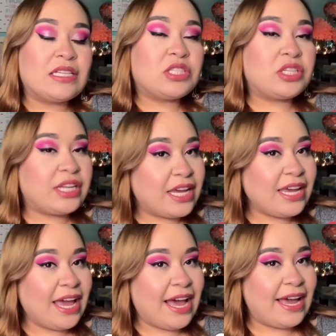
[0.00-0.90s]
today
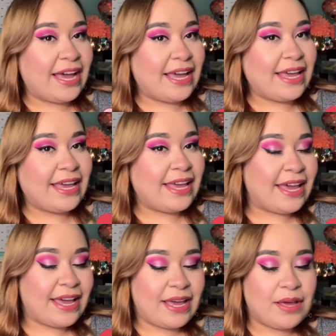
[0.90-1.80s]
I
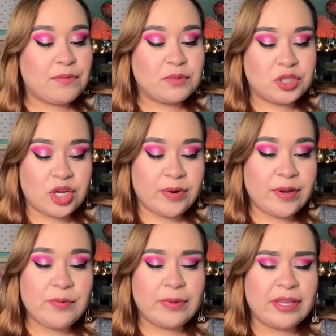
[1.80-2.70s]
am
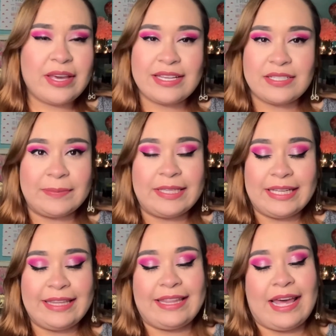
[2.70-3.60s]
sharing with you guys
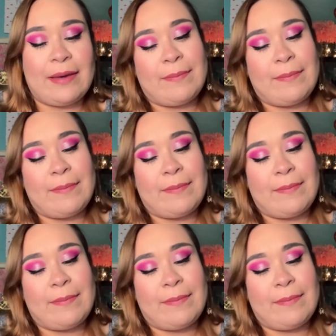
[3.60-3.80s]
something that